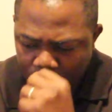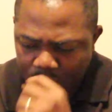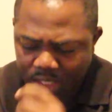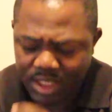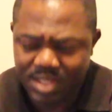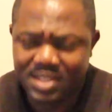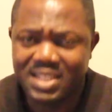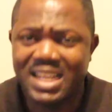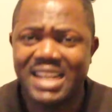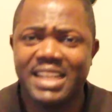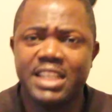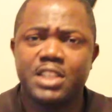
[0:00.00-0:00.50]
He
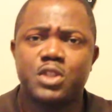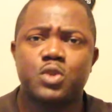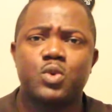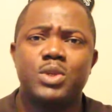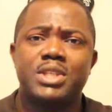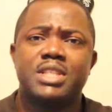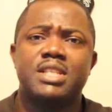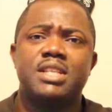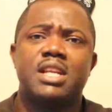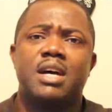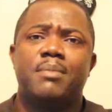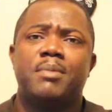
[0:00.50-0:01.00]
started
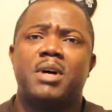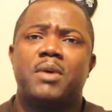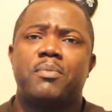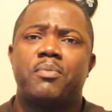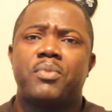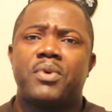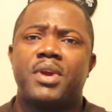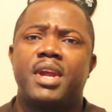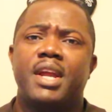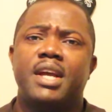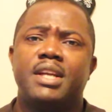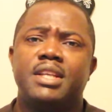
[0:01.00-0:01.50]
tweeting about
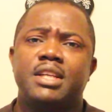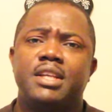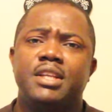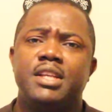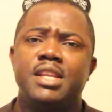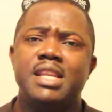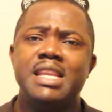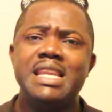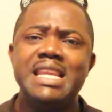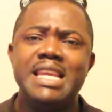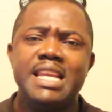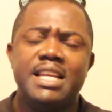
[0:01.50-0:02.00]
prayer, the
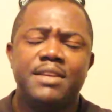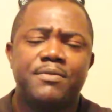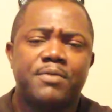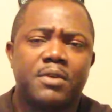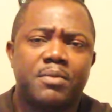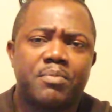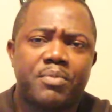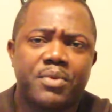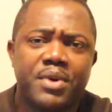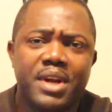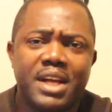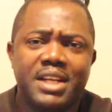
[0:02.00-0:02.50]
need
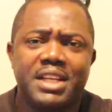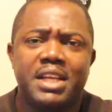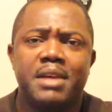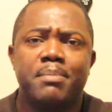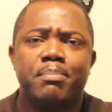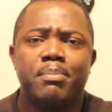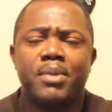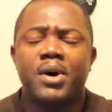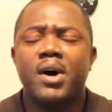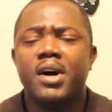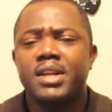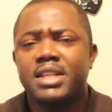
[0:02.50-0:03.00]
for prayer, the
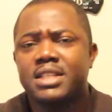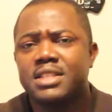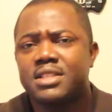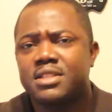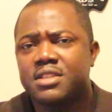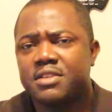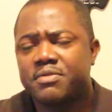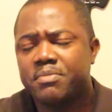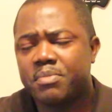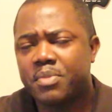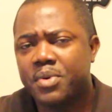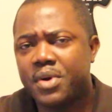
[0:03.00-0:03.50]
importance
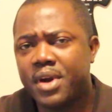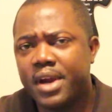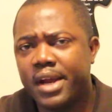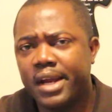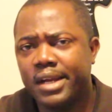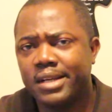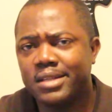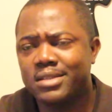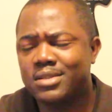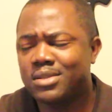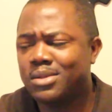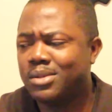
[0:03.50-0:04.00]
of
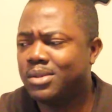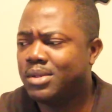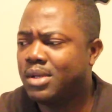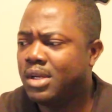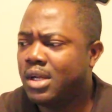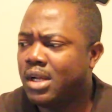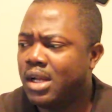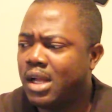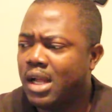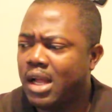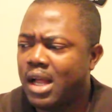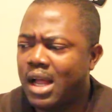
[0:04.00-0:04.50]
prayer. So
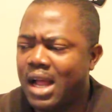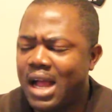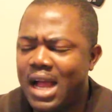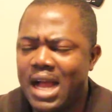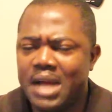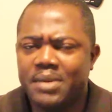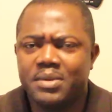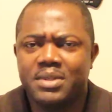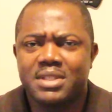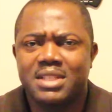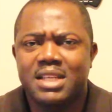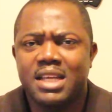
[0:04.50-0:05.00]

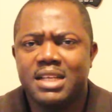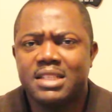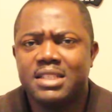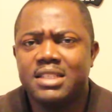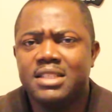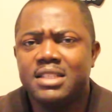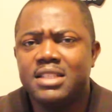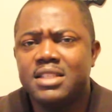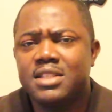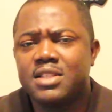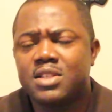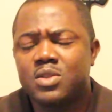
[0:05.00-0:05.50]
I was
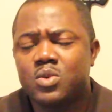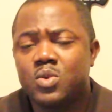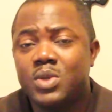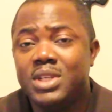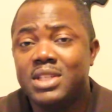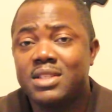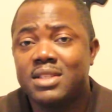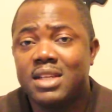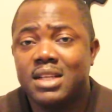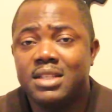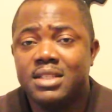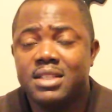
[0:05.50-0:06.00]
getting these
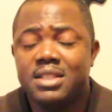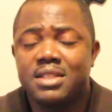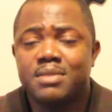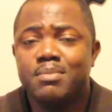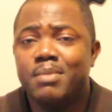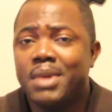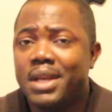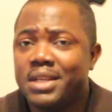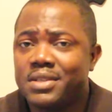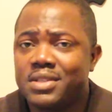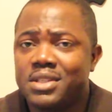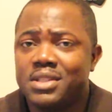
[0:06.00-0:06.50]
tweets and these
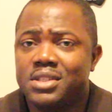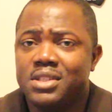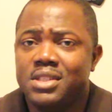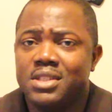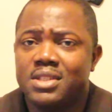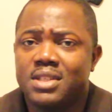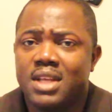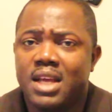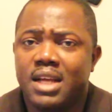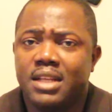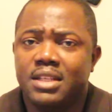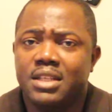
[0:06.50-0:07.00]

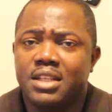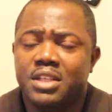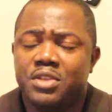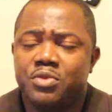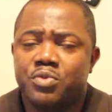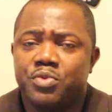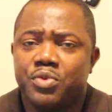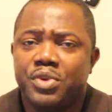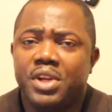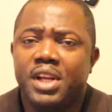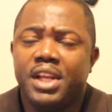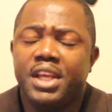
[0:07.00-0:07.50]
messages and
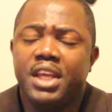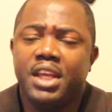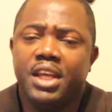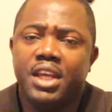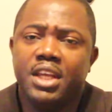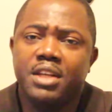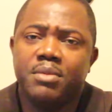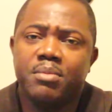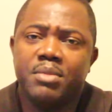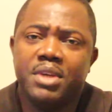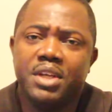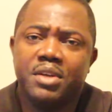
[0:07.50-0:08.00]
it really
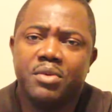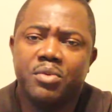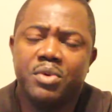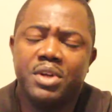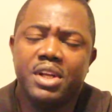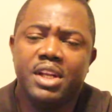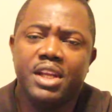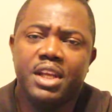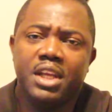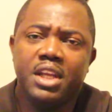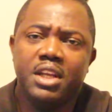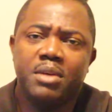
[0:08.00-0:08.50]
hit me, it
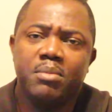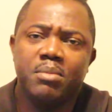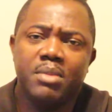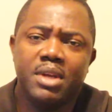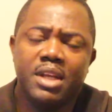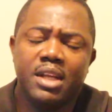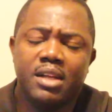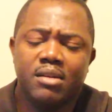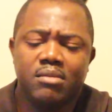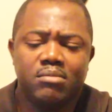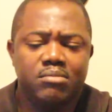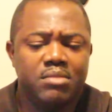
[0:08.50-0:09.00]
really hit
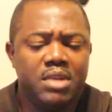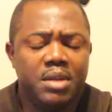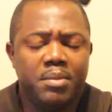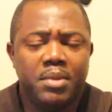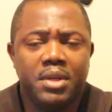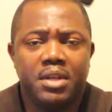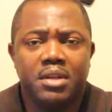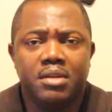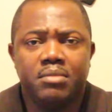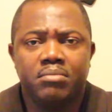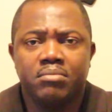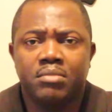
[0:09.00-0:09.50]
me
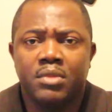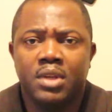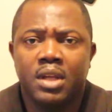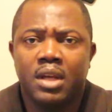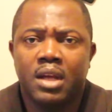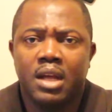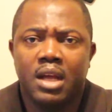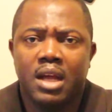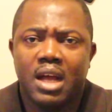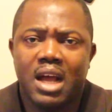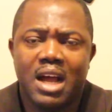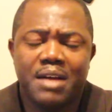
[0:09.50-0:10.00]
maybe
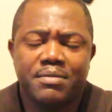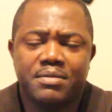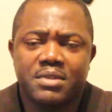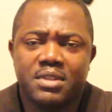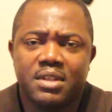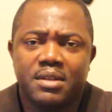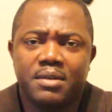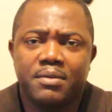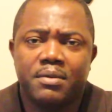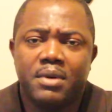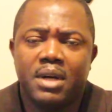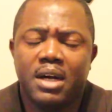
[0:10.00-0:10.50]
after
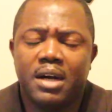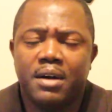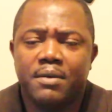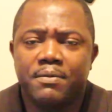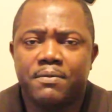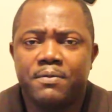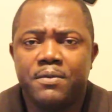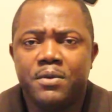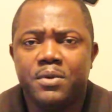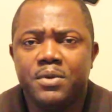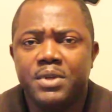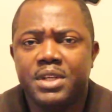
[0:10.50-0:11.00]
a
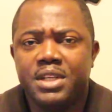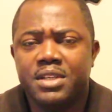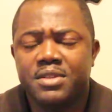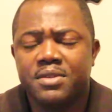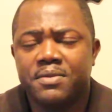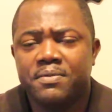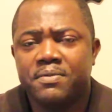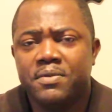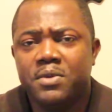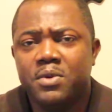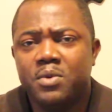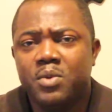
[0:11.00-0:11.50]
few days
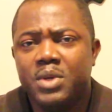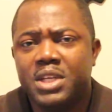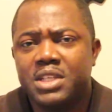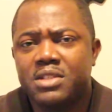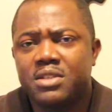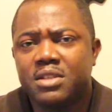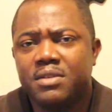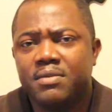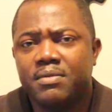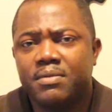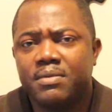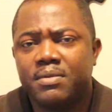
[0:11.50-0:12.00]
or few
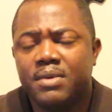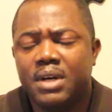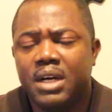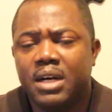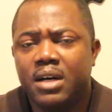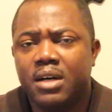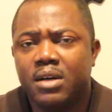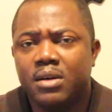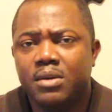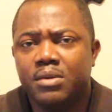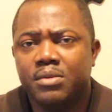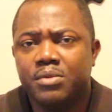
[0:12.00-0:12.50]
weeks of
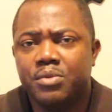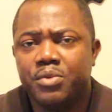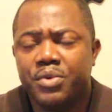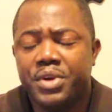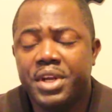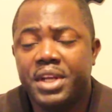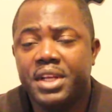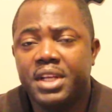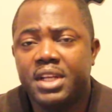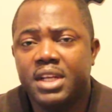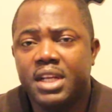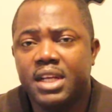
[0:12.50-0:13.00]
uh,
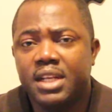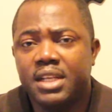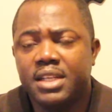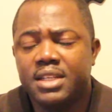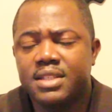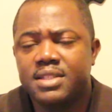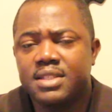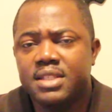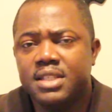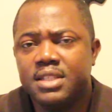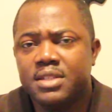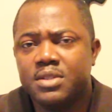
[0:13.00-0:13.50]
reading and
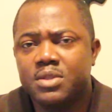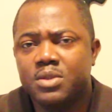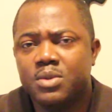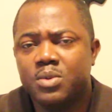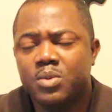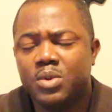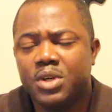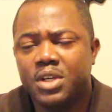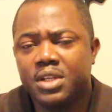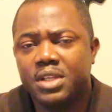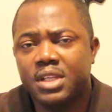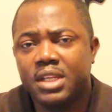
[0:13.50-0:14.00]
listening to
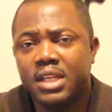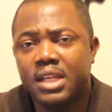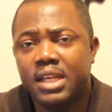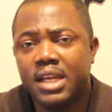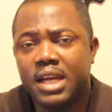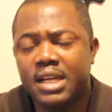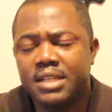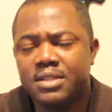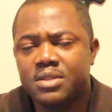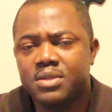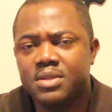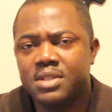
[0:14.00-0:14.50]
what he
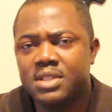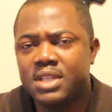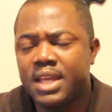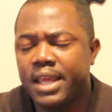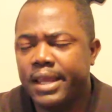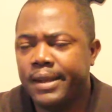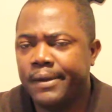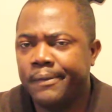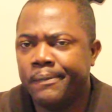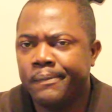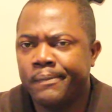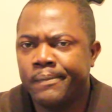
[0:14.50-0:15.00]
had to
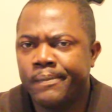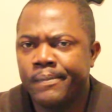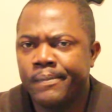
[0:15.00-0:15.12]
say.